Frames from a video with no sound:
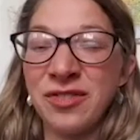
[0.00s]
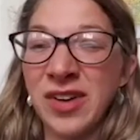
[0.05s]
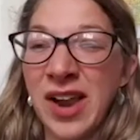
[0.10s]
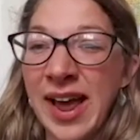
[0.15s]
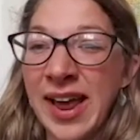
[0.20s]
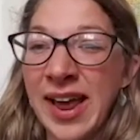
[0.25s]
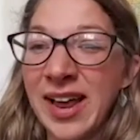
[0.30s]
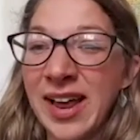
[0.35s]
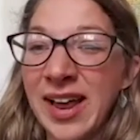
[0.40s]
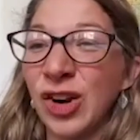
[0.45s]

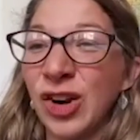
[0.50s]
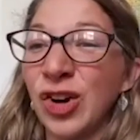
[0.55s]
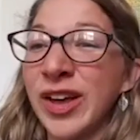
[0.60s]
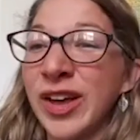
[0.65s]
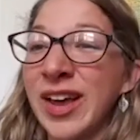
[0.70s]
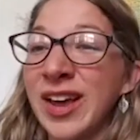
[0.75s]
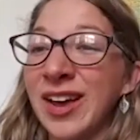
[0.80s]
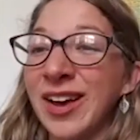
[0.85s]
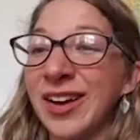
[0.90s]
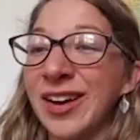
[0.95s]
like
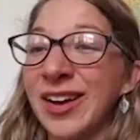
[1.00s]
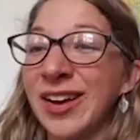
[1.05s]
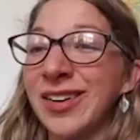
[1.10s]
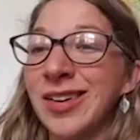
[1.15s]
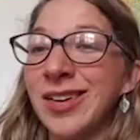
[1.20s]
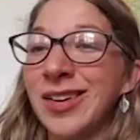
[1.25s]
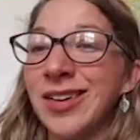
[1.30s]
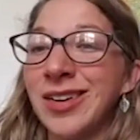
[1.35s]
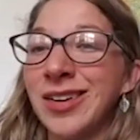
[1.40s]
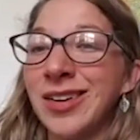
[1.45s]
looking at
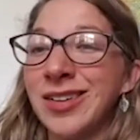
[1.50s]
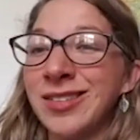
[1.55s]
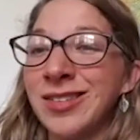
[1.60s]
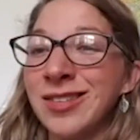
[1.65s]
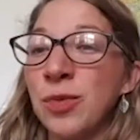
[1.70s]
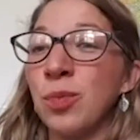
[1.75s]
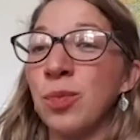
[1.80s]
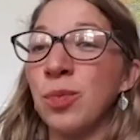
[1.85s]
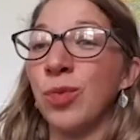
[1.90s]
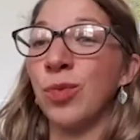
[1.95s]

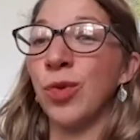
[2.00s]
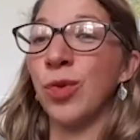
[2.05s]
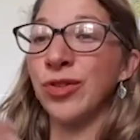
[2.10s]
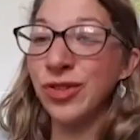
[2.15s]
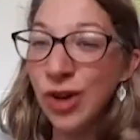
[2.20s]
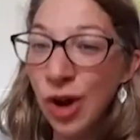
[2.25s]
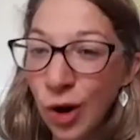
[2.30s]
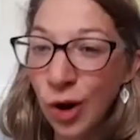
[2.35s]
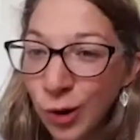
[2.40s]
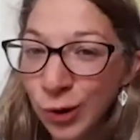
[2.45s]
someone's
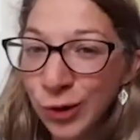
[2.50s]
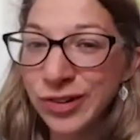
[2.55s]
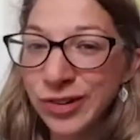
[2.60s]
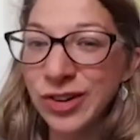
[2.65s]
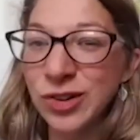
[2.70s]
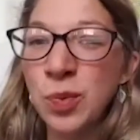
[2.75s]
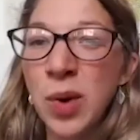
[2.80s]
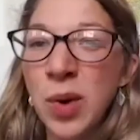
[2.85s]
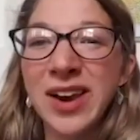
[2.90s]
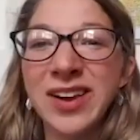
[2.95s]
goals
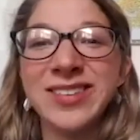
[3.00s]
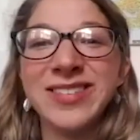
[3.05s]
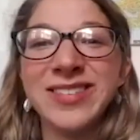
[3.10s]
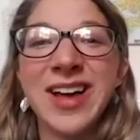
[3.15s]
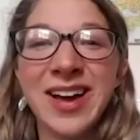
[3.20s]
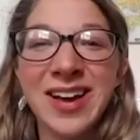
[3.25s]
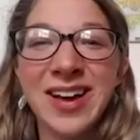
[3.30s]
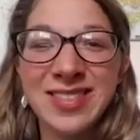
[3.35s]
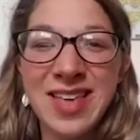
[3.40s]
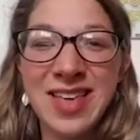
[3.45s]
as well as
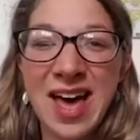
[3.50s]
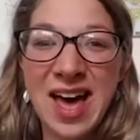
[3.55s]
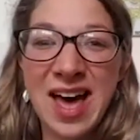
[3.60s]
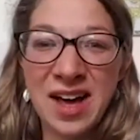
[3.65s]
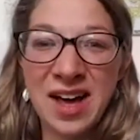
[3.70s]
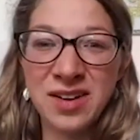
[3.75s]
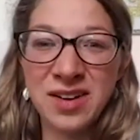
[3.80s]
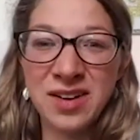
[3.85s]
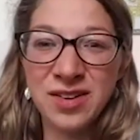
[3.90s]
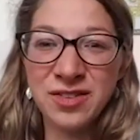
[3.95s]
like
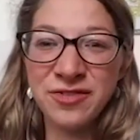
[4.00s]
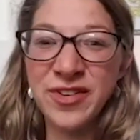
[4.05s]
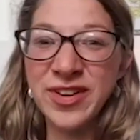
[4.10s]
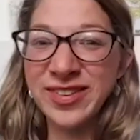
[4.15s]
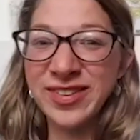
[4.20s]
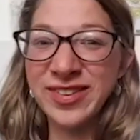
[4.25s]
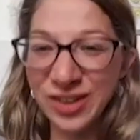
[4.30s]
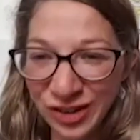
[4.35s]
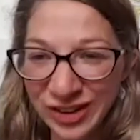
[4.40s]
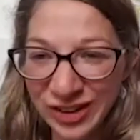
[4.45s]
their
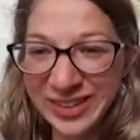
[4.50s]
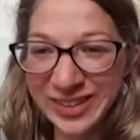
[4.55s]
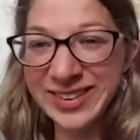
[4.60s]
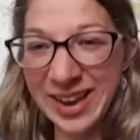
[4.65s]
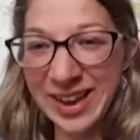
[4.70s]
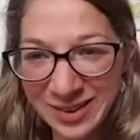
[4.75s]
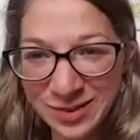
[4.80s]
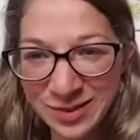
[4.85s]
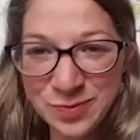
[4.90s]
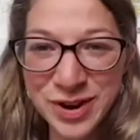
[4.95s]
physical
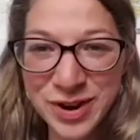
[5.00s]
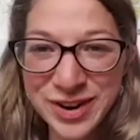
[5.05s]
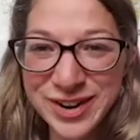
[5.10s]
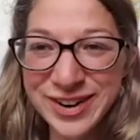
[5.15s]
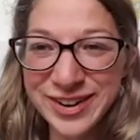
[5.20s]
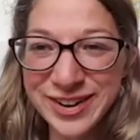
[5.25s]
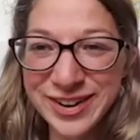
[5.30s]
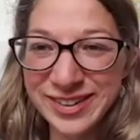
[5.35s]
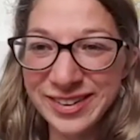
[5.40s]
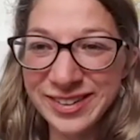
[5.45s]
assessment
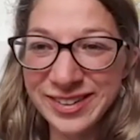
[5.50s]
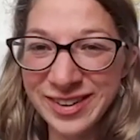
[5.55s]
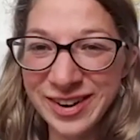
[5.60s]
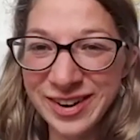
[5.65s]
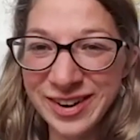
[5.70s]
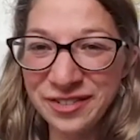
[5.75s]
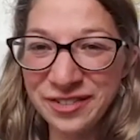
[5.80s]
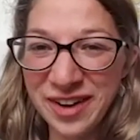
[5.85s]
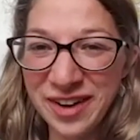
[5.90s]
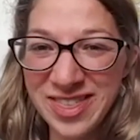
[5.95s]
and
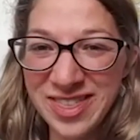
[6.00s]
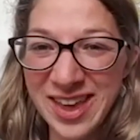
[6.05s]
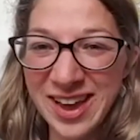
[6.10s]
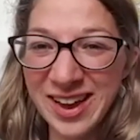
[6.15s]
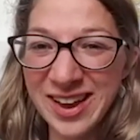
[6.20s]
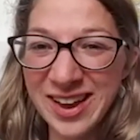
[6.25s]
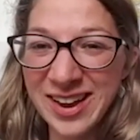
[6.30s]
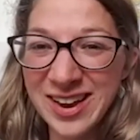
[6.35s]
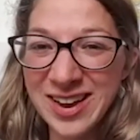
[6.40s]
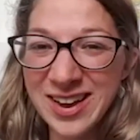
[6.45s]
stuff. I
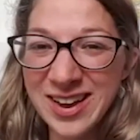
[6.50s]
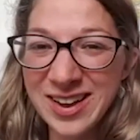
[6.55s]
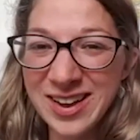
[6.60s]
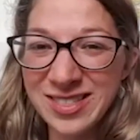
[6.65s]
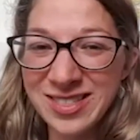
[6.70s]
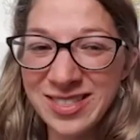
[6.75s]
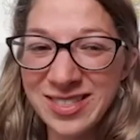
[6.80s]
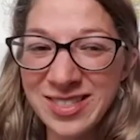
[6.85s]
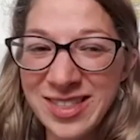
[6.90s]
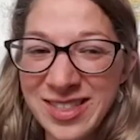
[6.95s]
think
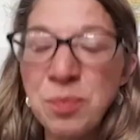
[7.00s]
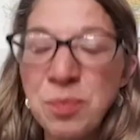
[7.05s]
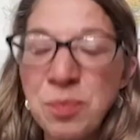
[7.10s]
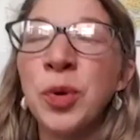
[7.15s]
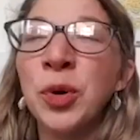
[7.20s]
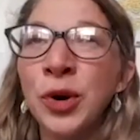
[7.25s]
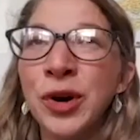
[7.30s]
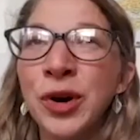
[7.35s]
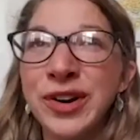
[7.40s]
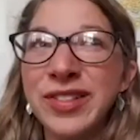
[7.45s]
the
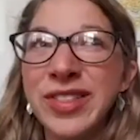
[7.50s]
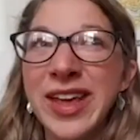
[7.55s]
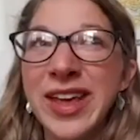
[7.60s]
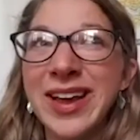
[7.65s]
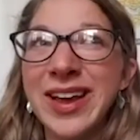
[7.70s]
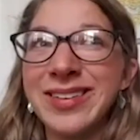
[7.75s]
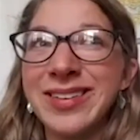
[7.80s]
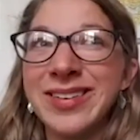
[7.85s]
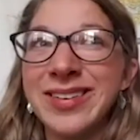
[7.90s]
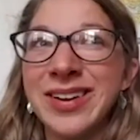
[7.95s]
important
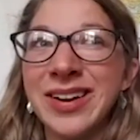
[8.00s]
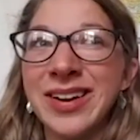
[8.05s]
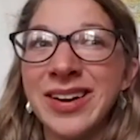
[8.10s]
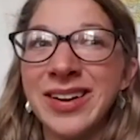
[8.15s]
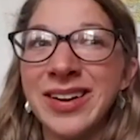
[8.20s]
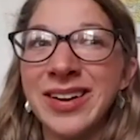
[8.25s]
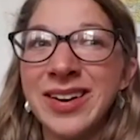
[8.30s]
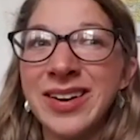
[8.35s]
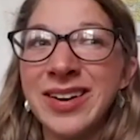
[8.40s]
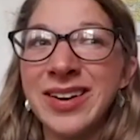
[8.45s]
thing is
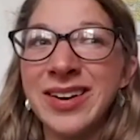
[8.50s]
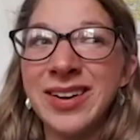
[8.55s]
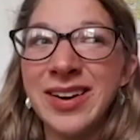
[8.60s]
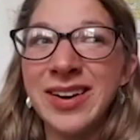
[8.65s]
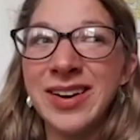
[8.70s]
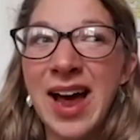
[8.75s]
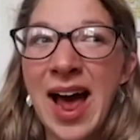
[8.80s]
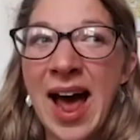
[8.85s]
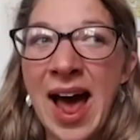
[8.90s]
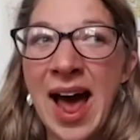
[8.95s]
to
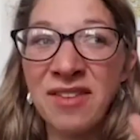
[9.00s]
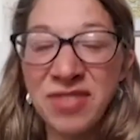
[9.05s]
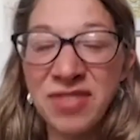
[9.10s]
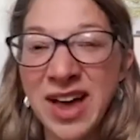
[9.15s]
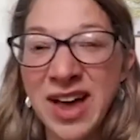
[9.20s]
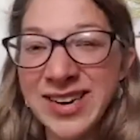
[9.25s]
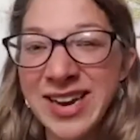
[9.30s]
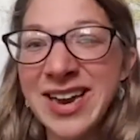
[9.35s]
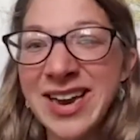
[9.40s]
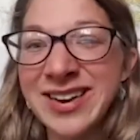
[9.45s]
have
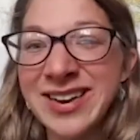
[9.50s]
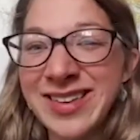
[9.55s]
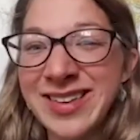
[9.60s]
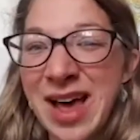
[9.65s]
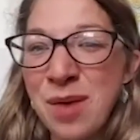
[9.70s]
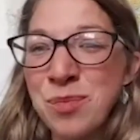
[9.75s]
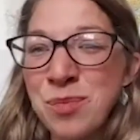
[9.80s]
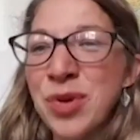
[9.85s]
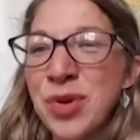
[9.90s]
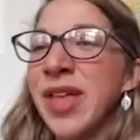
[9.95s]
that data
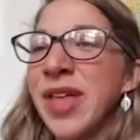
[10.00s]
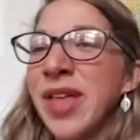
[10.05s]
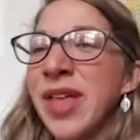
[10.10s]
set, but then